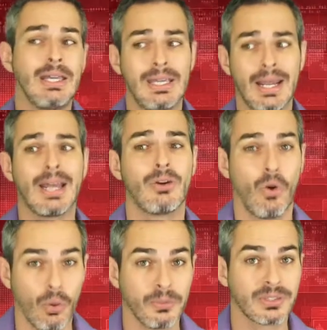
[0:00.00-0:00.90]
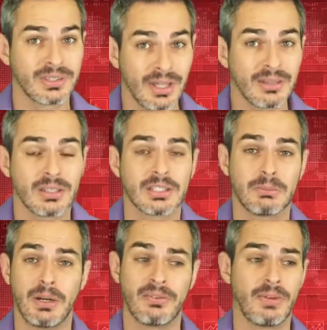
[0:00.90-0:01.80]
it had almost nothing. As a
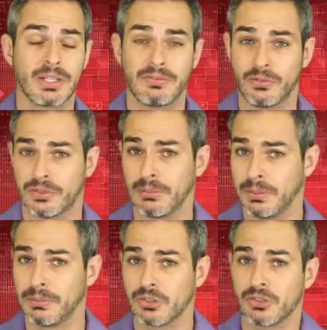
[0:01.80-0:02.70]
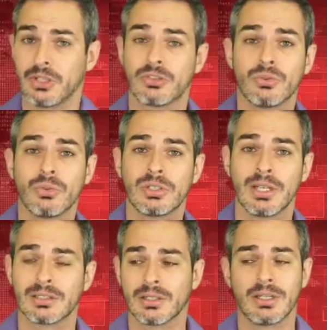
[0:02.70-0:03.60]
matter of fact, some people tried suing
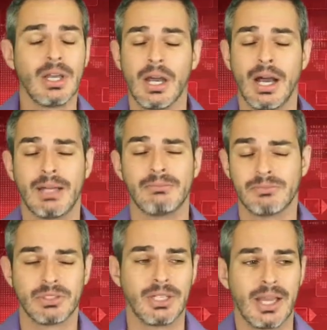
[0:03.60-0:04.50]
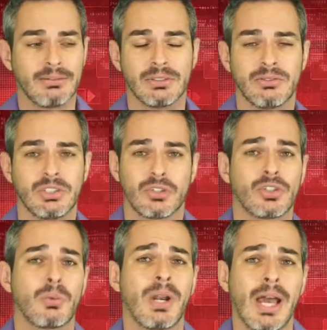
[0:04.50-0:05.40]
Tesla. I really haven't
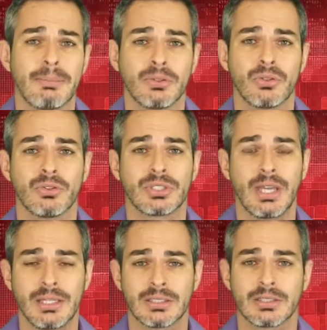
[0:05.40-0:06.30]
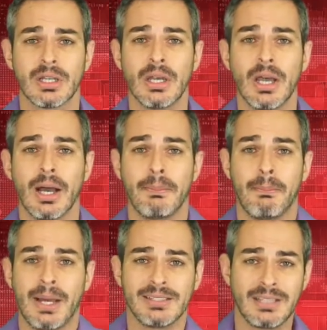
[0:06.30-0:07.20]
researched what happened to those cases uh,
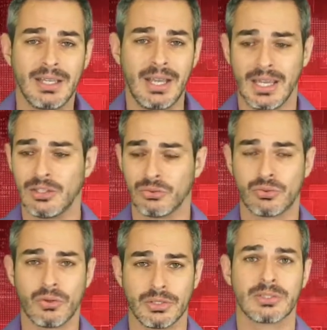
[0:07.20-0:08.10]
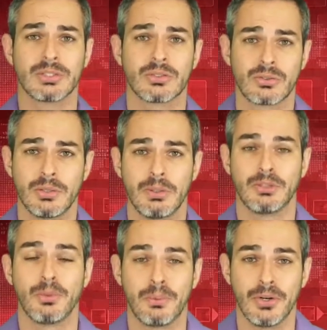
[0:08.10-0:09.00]
by saying, hey, you told us this is going to be
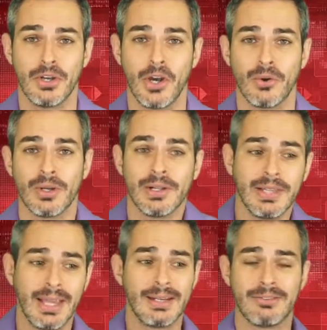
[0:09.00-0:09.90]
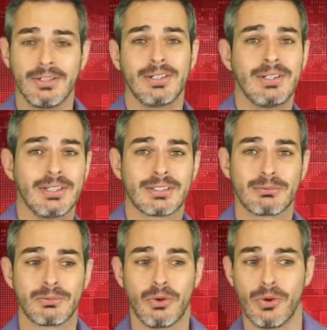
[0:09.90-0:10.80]
2.0. And it really is
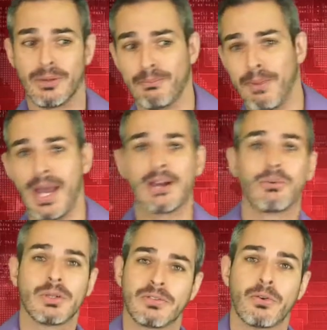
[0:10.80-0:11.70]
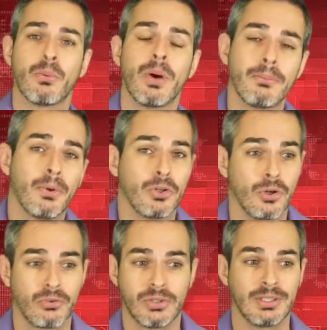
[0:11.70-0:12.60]
going backwards from
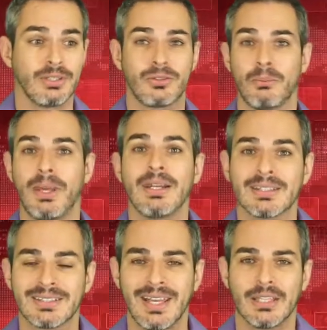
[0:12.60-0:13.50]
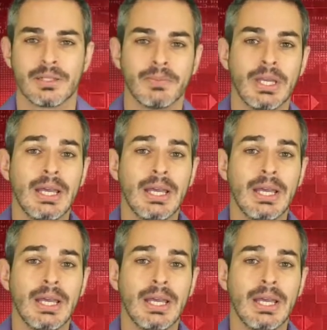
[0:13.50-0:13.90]
1.0 really into beta stage.